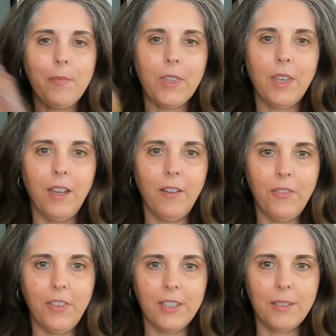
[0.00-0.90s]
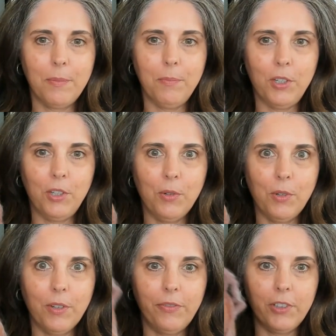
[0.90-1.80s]
of this
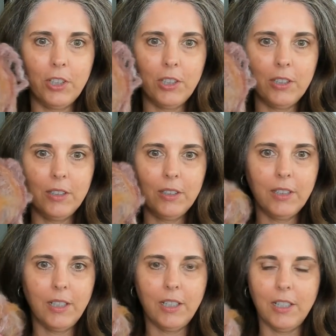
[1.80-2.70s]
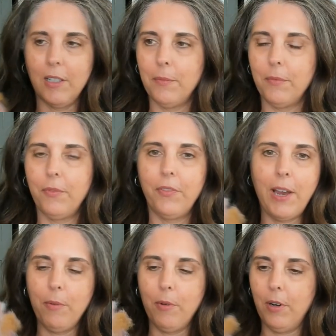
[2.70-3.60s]
beautiful
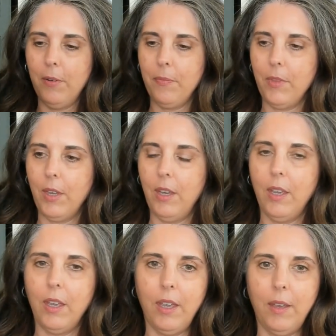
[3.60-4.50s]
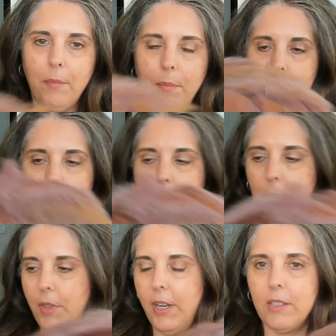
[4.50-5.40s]
fiber
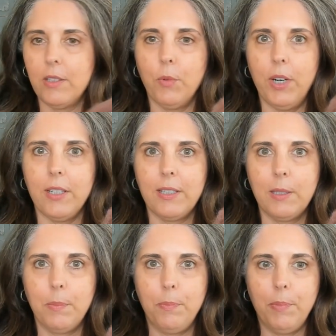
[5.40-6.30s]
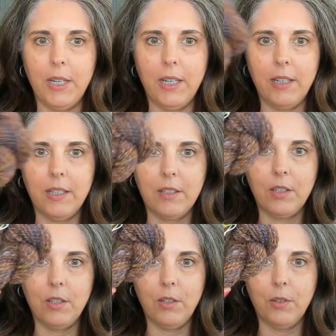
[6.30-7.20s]
bump that is what is spinning
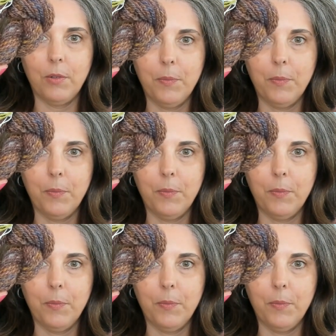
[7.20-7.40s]
into